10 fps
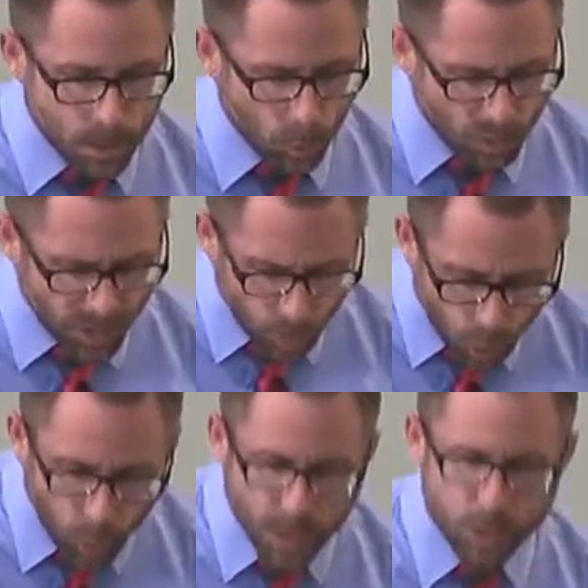Without
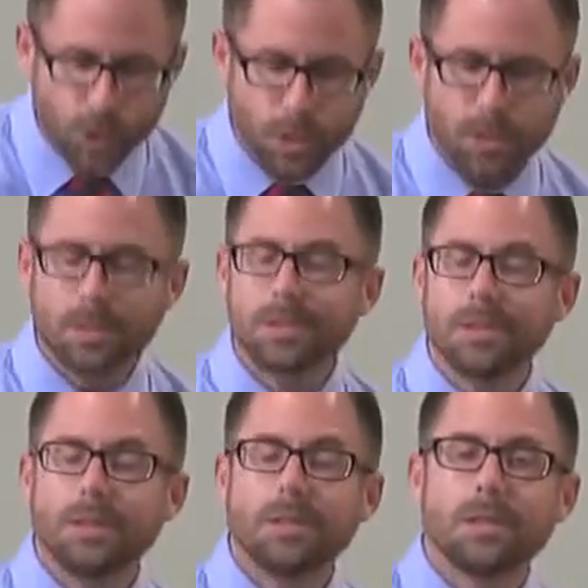question,
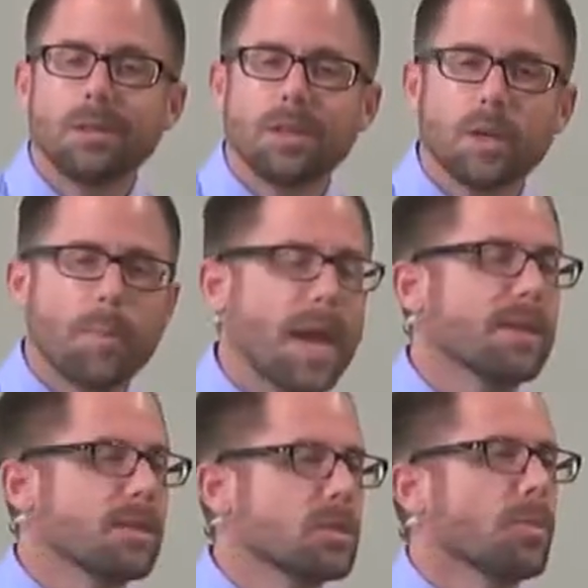the
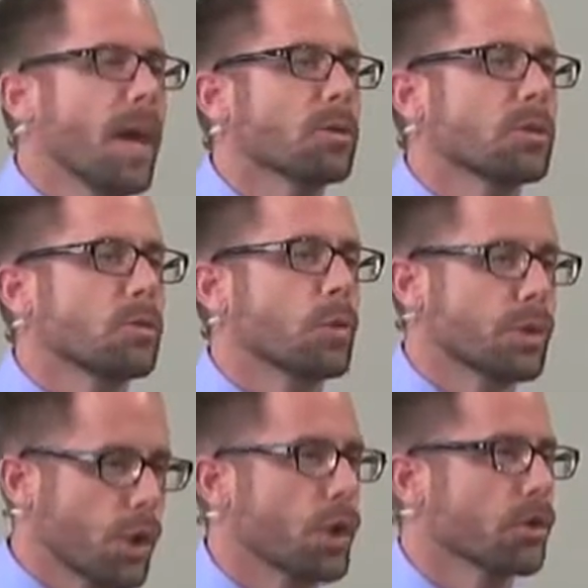abandoned spouse was
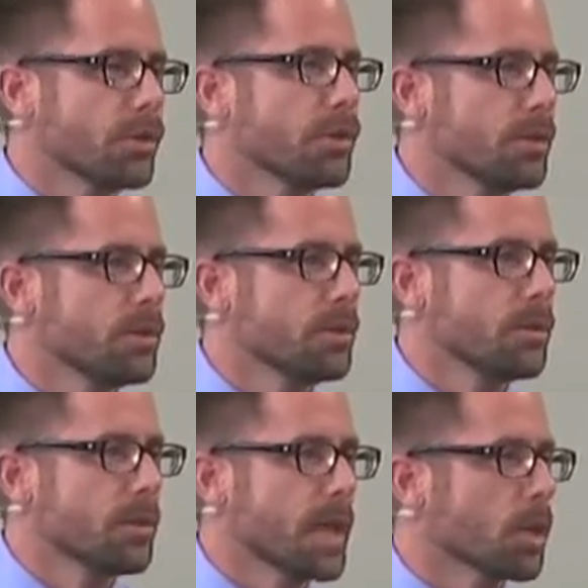hurt.
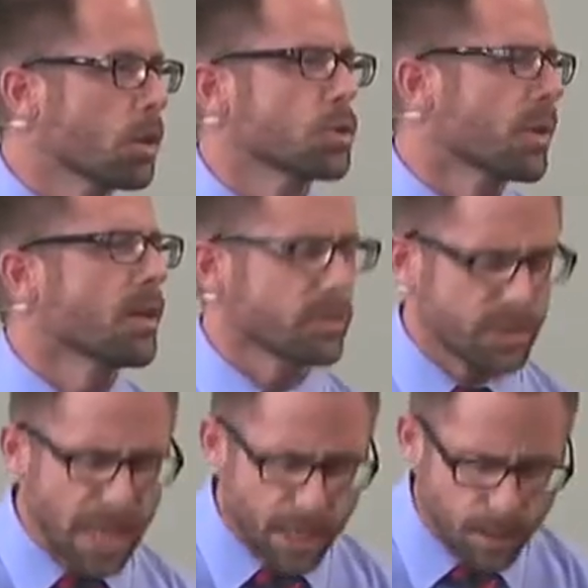That goes without
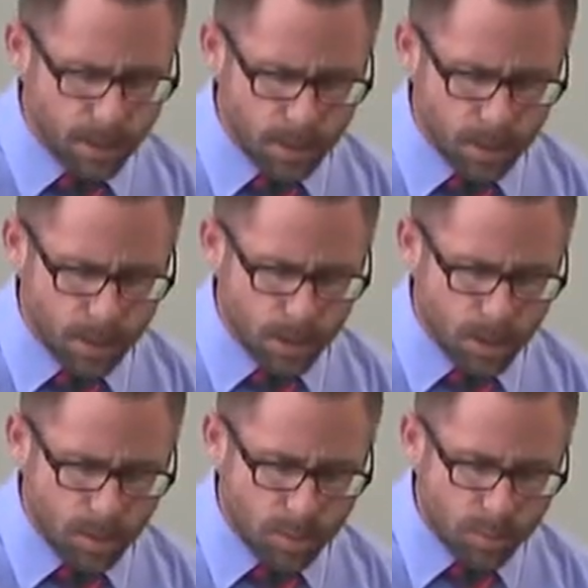saying.
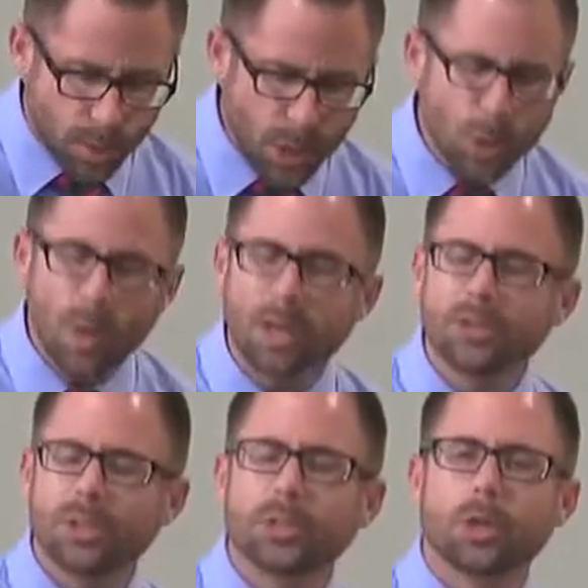But who
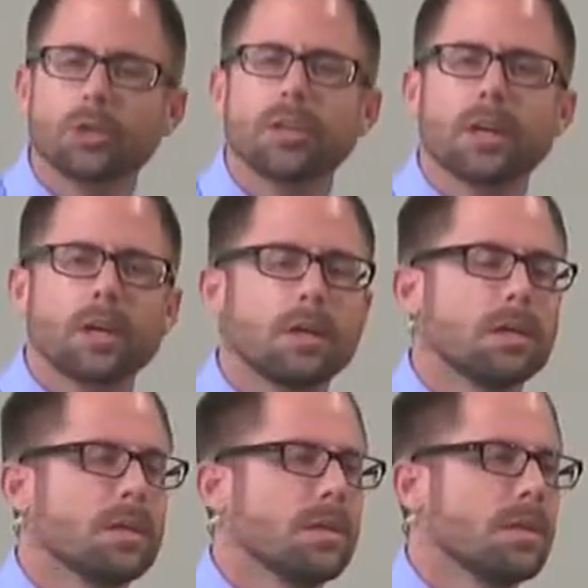else is hurt there?
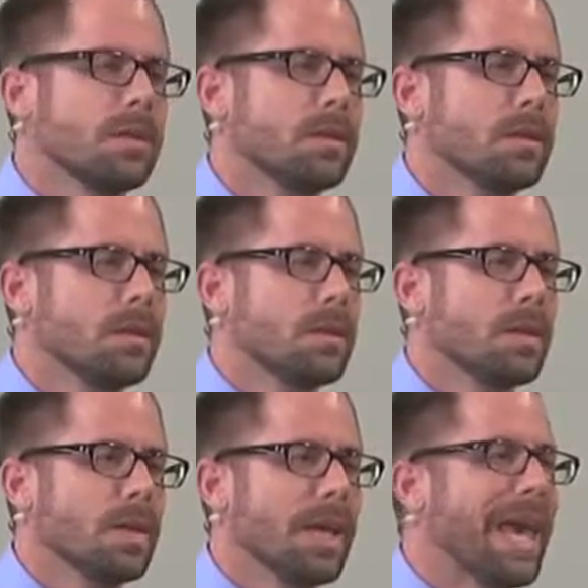
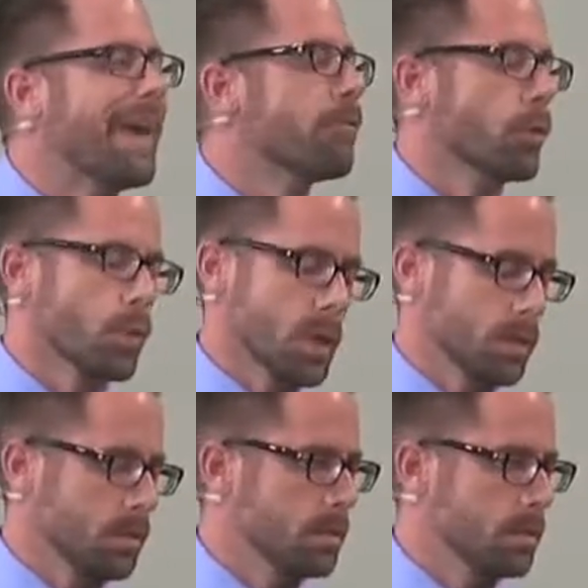Everyone.